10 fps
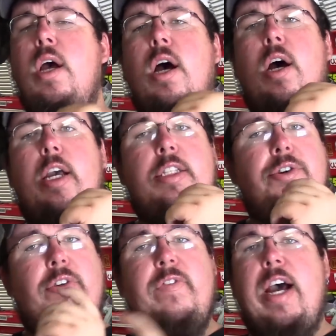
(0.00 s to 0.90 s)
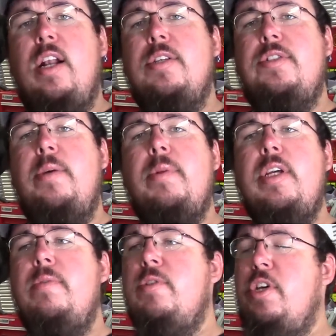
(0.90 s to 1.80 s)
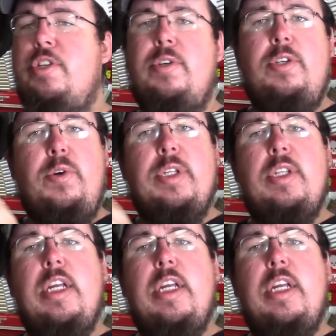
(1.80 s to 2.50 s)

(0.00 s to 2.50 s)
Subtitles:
Until the final assembly. So you